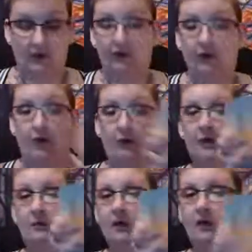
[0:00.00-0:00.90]
So I'm
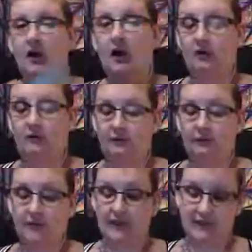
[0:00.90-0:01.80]
going to pull a card
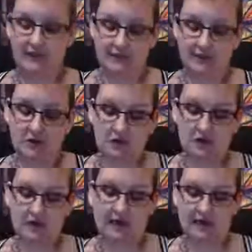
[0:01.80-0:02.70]
from this
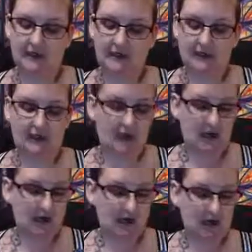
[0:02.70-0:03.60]
new deck that
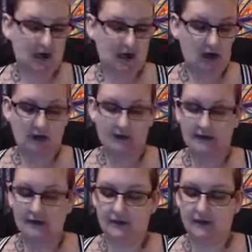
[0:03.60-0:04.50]
I got.
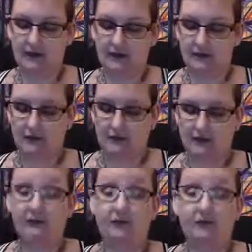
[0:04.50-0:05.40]
It's another
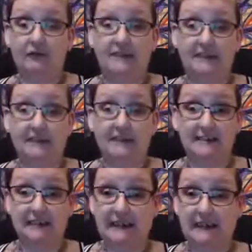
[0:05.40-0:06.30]
deck from
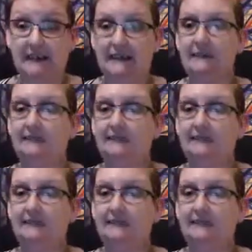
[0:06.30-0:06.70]
Denise Lynn.